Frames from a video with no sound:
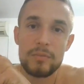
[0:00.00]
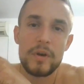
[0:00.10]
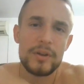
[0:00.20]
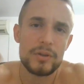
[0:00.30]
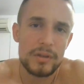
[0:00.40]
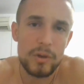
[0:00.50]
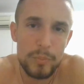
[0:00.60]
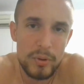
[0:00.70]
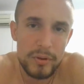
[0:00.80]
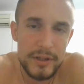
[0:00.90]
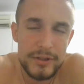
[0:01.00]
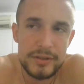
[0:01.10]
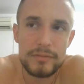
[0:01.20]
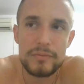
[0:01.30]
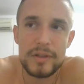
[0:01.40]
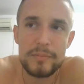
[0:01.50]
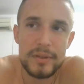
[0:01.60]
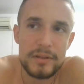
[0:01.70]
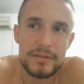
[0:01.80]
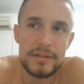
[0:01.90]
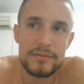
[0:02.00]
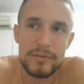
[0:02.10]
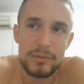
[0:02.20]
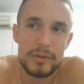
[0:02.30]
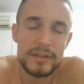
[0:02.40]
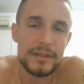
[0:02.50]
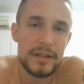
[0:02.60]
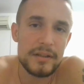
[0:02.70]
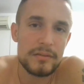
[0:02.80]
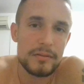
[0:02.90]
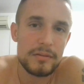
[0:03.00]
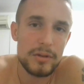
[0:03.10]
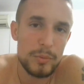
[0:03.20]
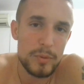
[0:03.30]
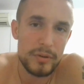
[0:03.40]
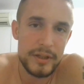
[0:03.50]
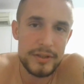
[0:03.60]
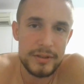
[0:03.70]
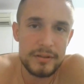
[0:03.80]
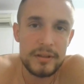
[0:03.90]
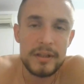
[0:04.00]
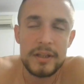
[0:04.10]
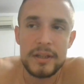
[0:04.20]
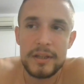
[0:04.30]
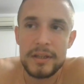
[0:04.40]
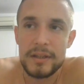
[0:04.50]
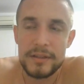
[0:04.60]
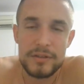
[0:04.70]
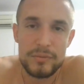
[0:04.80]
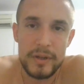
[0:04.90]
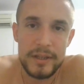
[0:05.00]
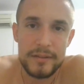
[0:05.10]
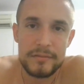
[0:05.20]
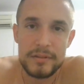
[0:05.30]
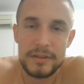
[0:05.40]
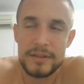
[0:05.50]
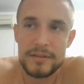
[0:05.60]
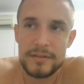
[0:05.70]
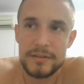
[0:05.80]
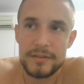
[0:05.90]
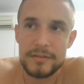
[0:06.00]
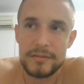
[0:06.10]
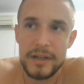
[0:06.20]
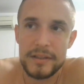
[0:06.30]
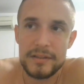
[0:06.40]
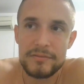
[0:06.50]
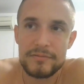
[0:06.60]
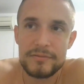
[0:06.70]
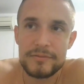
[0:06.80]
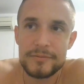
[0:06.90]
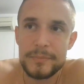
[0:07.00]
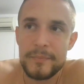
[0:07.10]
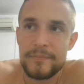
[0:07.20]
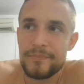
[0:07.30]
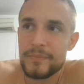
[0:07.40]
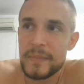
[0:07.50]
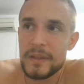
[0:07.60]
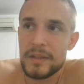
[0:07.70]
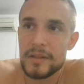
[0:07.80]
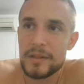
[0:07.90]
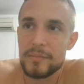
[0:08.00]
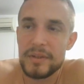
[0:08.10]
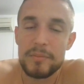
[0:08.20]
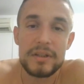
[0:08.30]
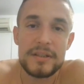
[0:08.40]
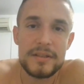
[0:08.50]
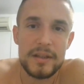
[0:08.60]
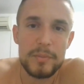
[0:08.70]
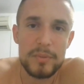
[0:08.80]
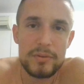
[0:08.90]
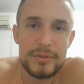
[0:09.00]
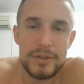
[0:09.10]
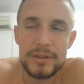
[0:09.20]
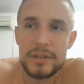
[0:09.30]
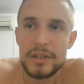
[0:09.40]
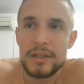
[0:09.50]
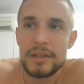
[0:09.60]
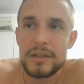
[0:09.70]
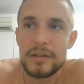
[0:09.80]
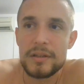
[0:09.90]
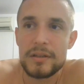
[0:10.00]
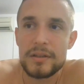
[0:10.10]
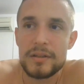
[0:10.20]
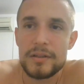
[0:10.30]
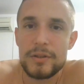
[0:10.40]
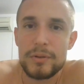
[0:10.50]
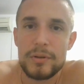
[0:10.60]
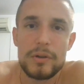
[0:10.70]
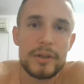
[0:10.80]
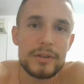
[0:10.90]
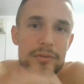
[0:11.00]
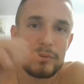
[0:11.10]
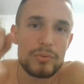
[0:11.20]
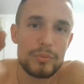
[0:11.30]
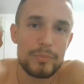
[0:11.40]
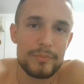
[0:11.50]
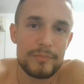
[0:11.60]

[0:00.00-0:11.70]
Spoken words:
Why not low pronation? Well, because if you only train low pronation in this way, in this kind of minimalistic approach, you are going to